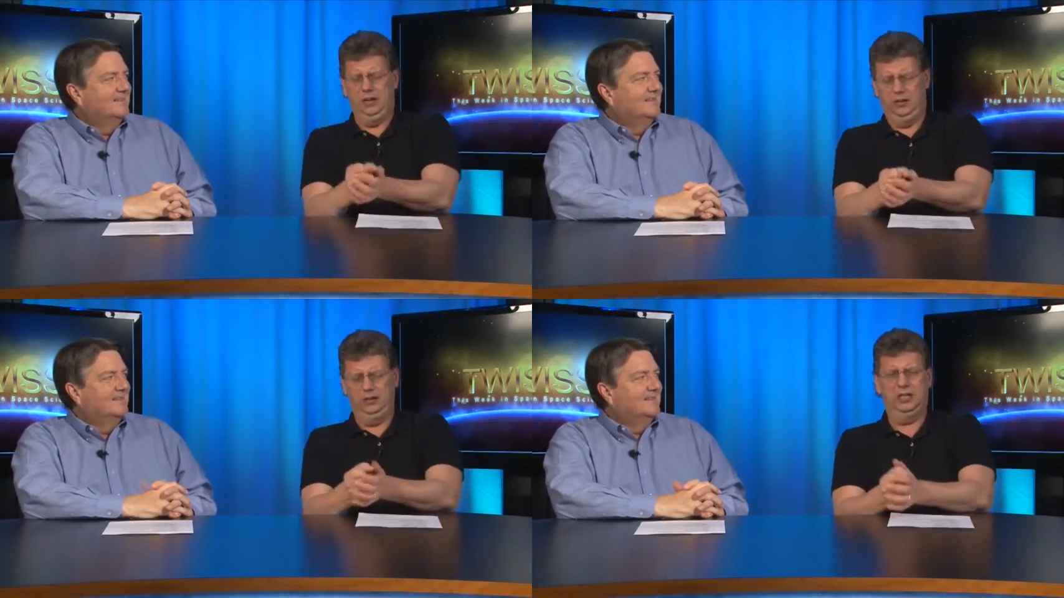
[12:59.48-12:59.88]
Speaker 1: a
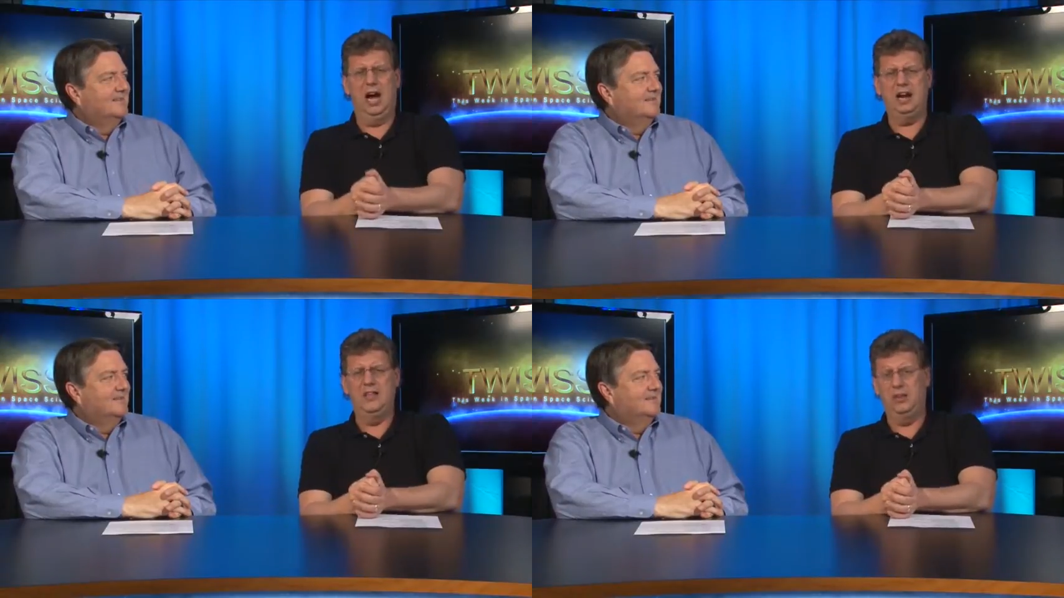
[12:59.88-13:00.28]
little
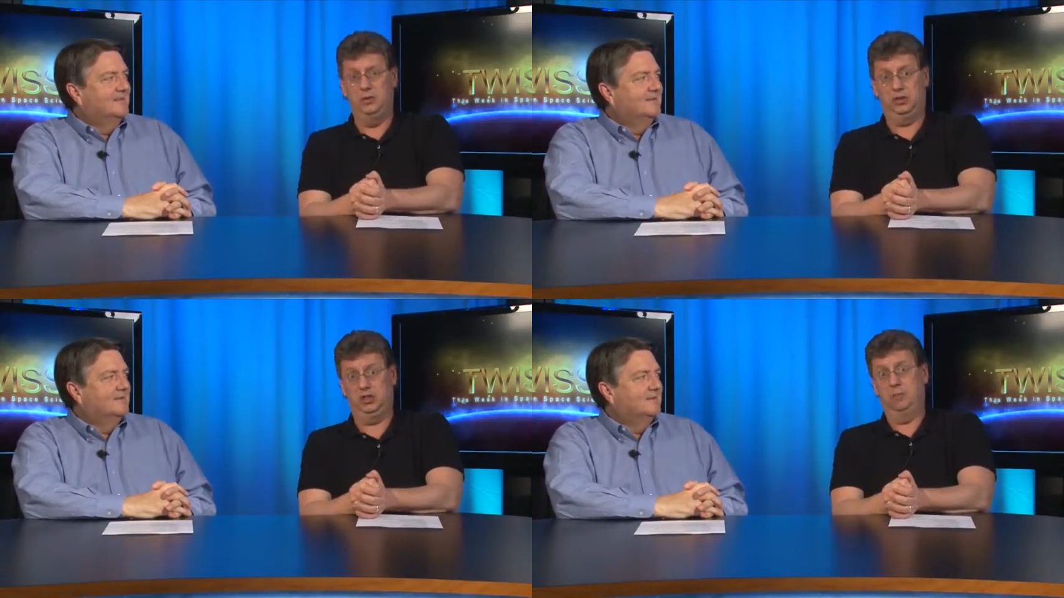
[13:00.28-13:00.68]
dot, and then there
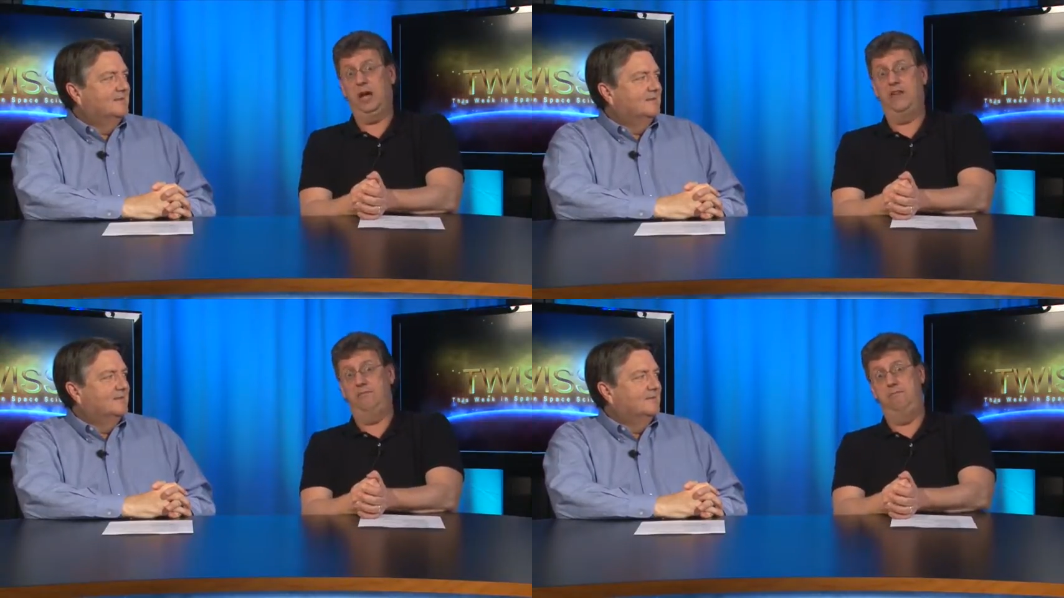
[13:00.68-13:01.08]
was some
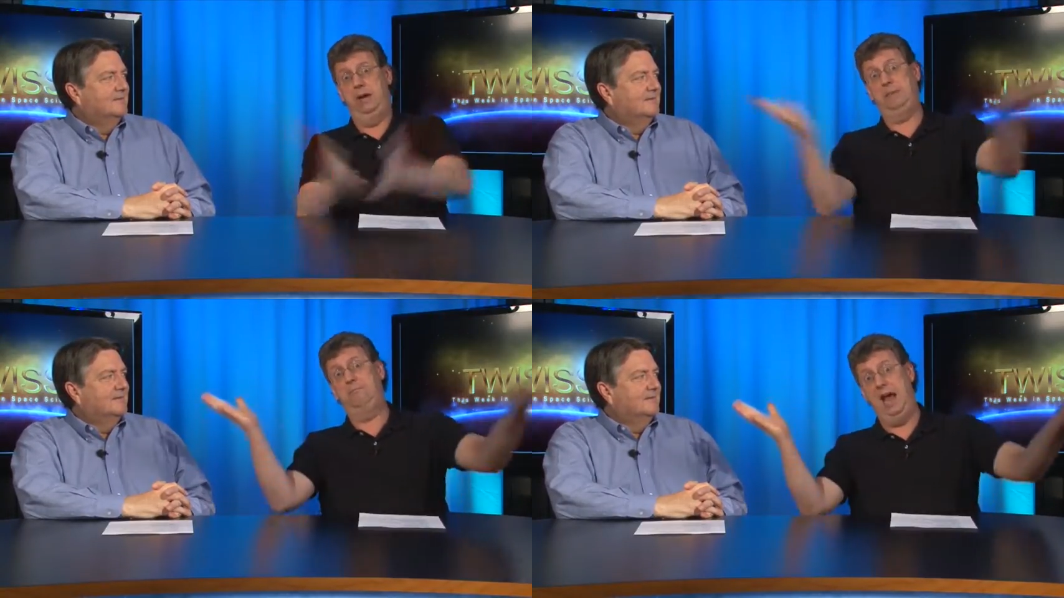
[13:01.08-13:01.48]
kind of
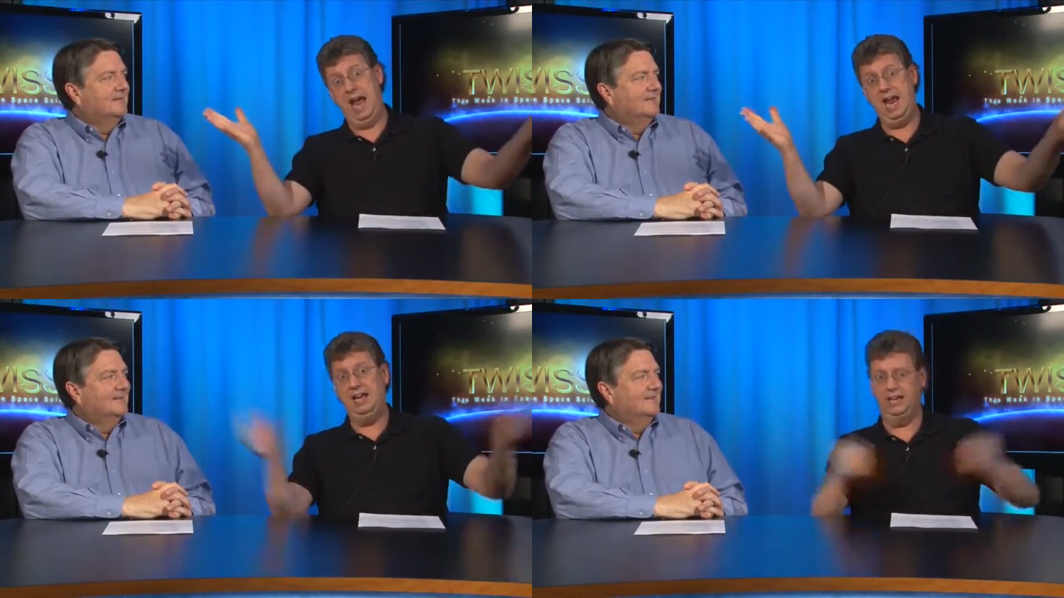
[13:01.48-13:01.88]
big
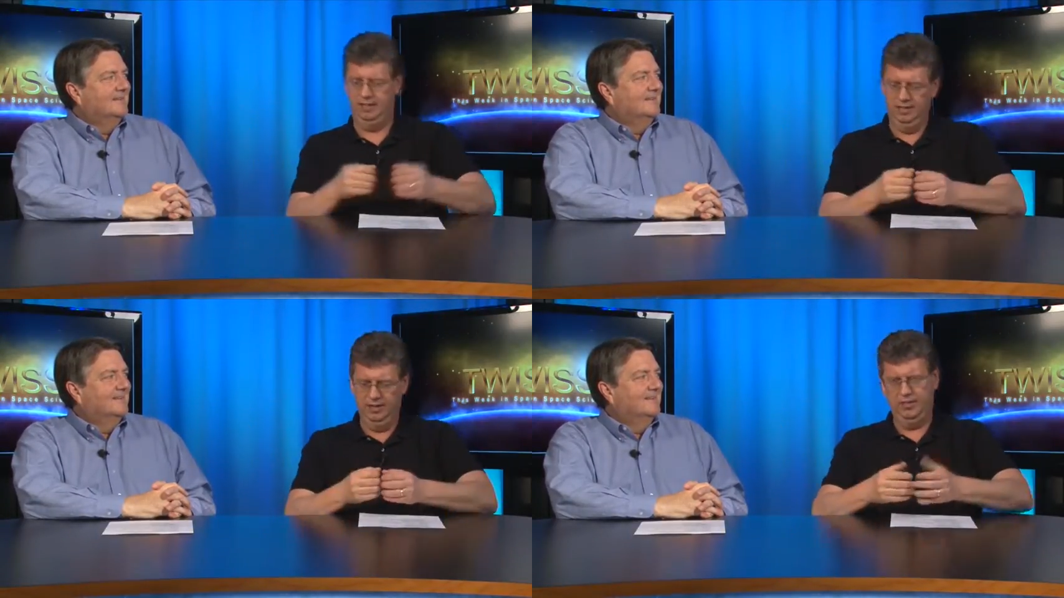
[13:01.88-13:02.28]
bang, and
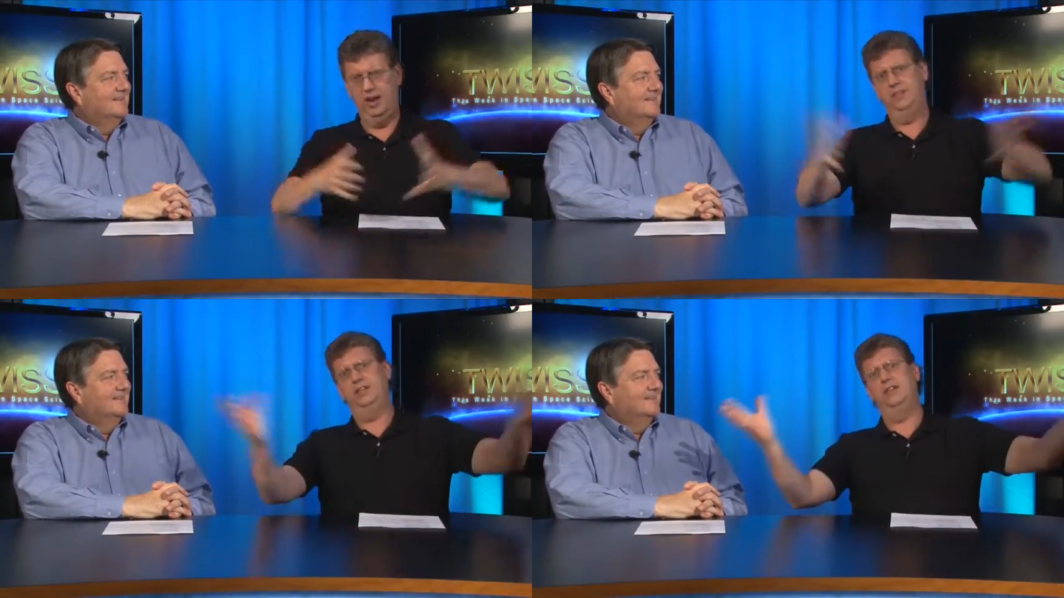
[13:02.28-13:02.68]
then
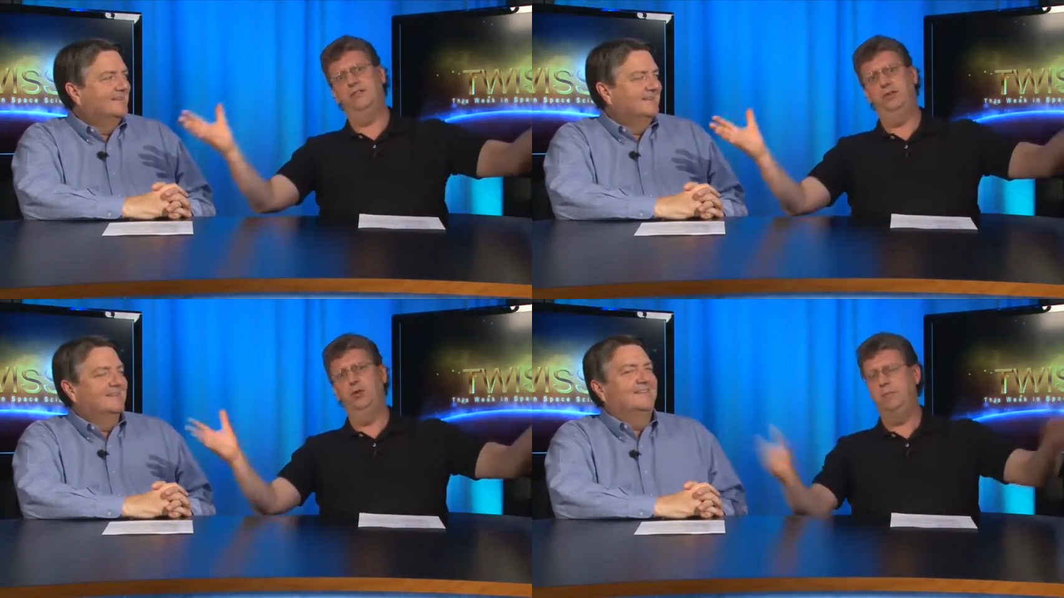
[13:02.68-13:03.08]
everything
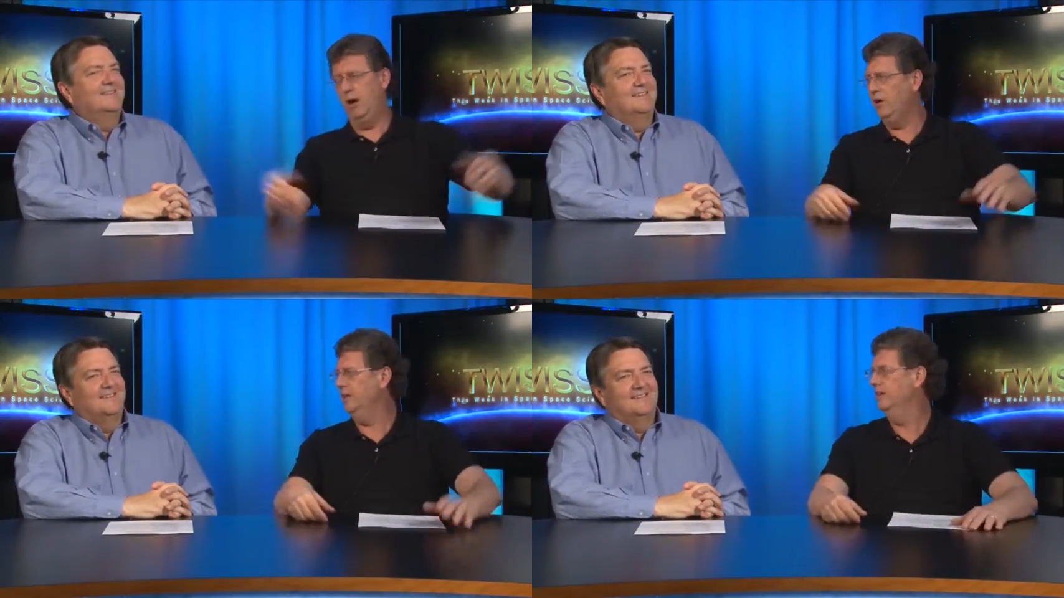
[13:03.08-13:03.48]
flew
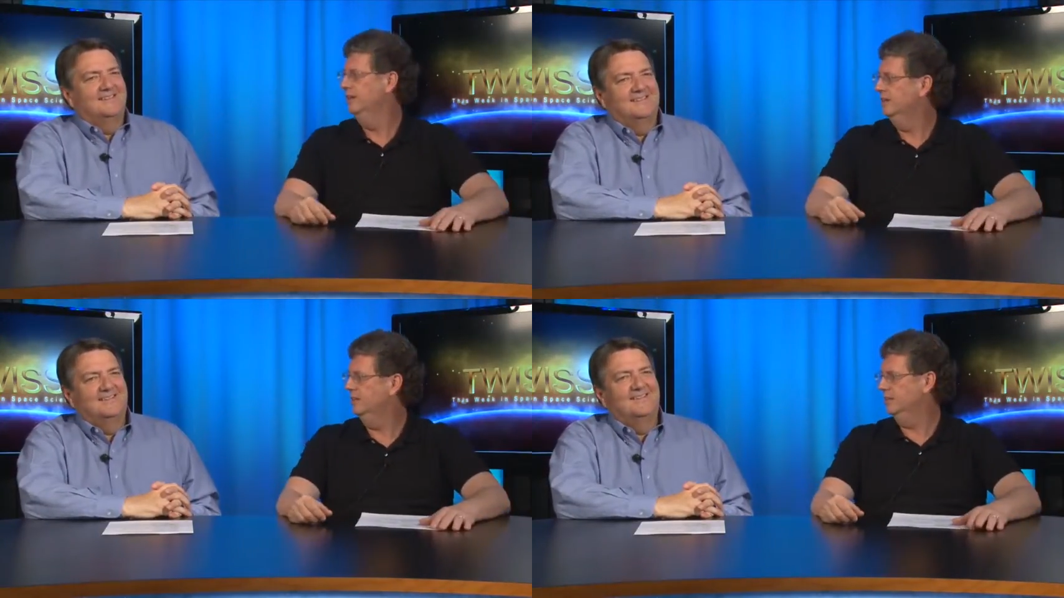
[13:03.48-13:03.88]
apart?"
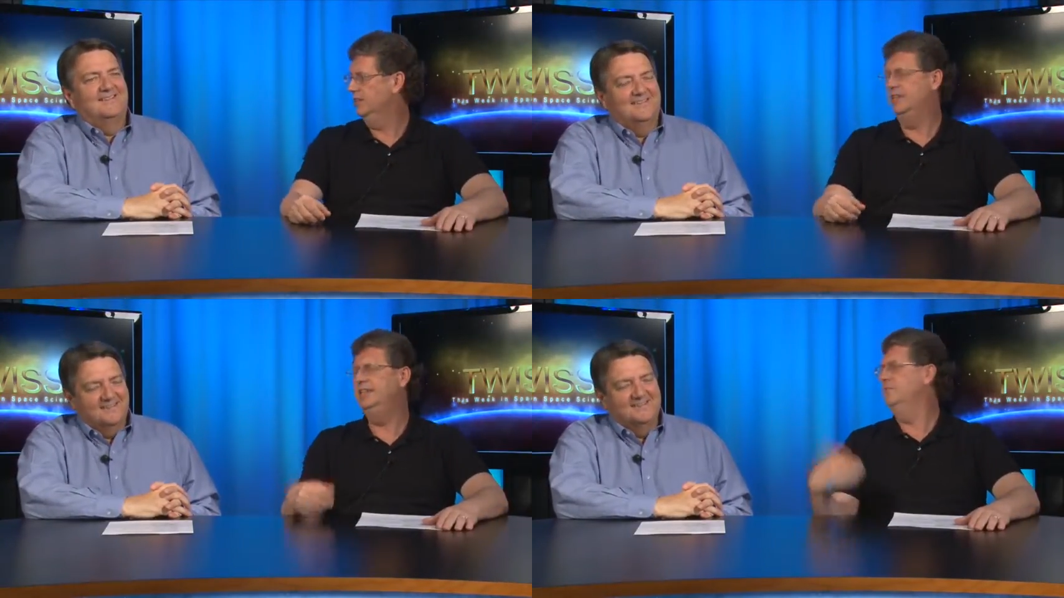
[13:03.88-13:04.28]
You know, so
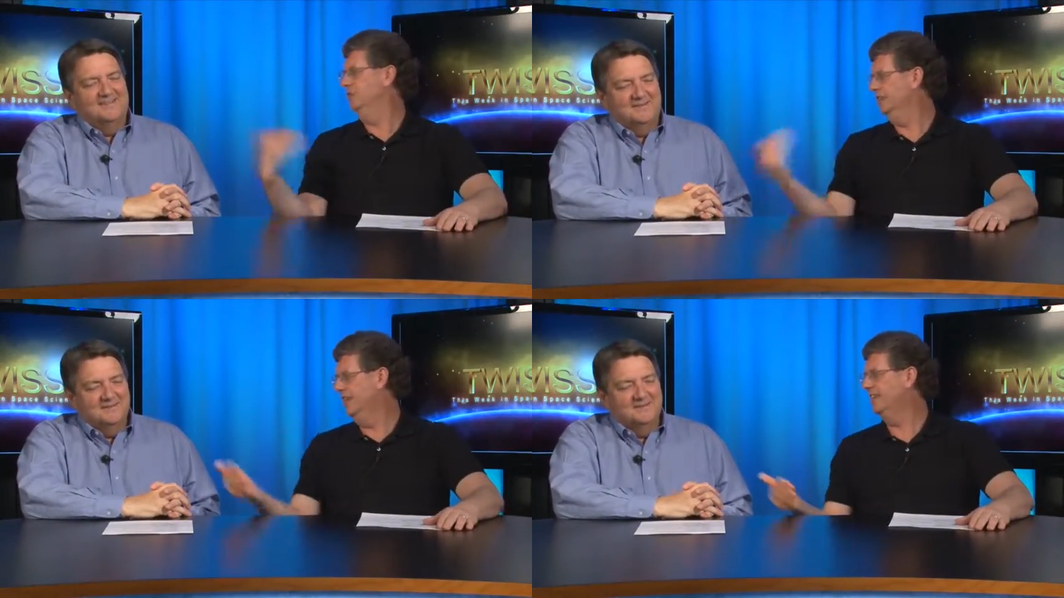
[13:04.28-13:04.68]
he didn't really like